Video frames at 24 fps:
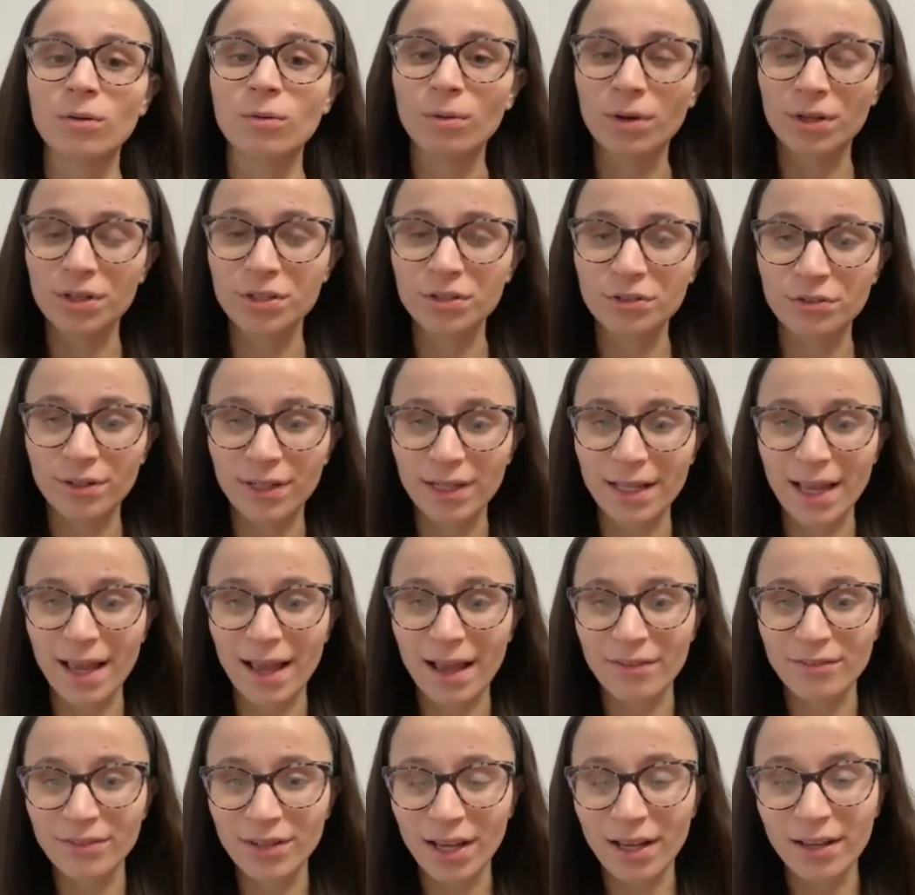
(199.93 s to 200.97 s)
what you already
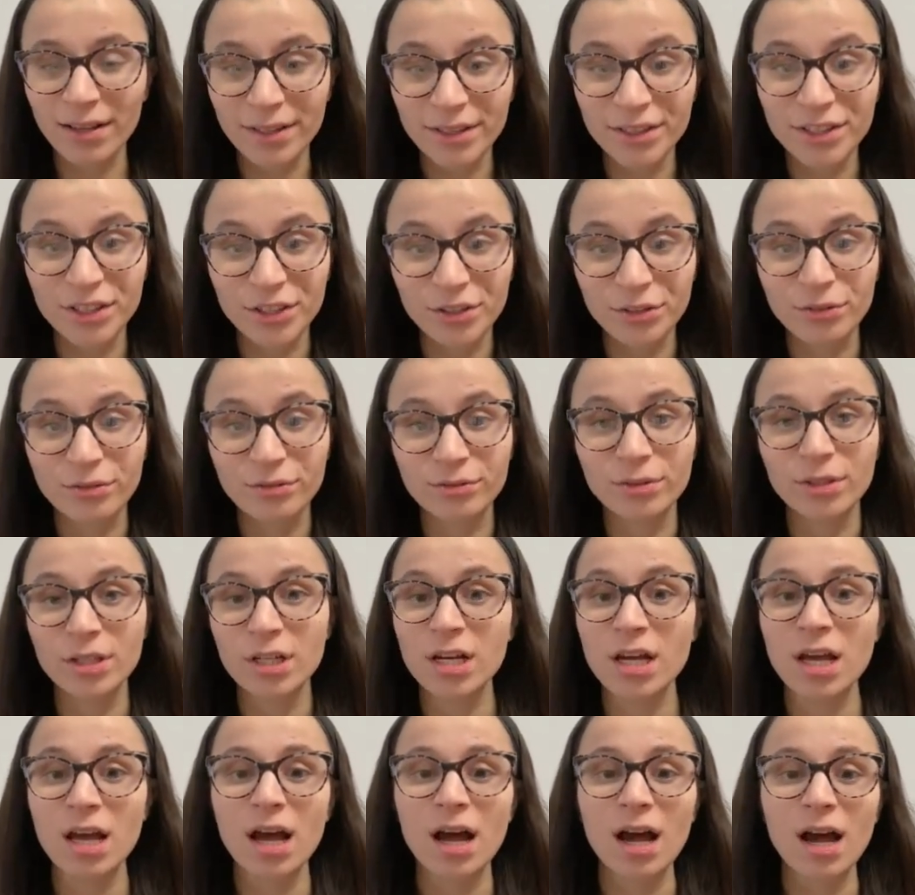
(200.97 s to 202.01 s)
have, not like your own
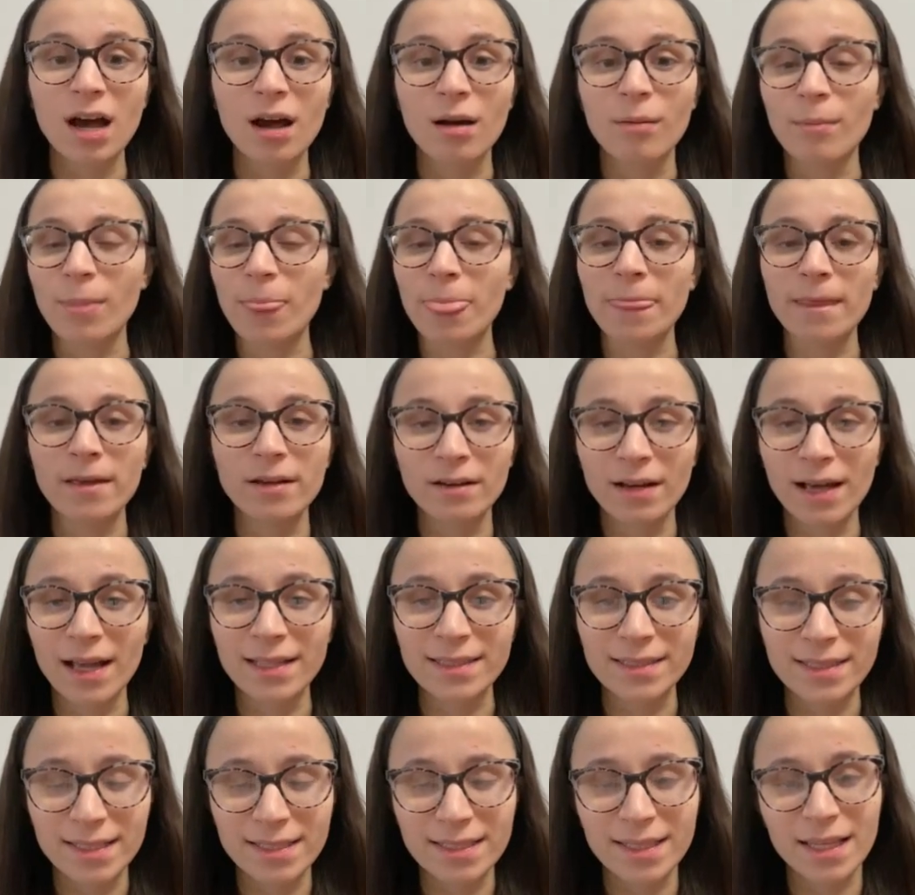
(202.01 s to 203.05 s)

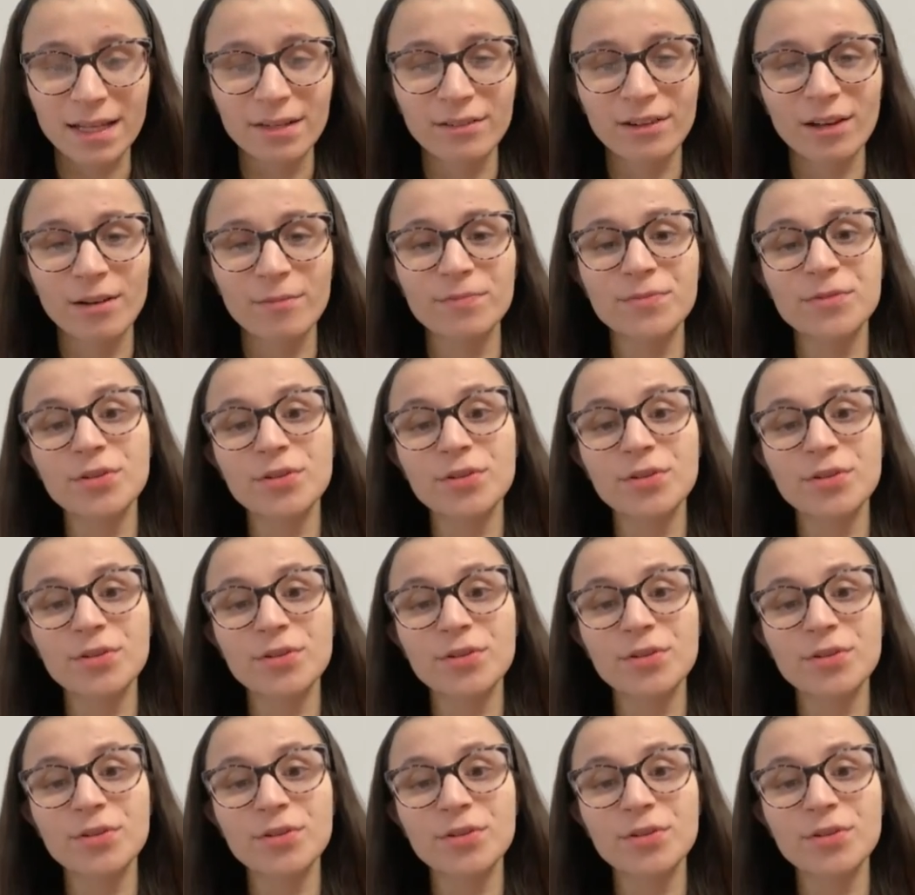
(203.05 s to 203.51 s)
glands, etc.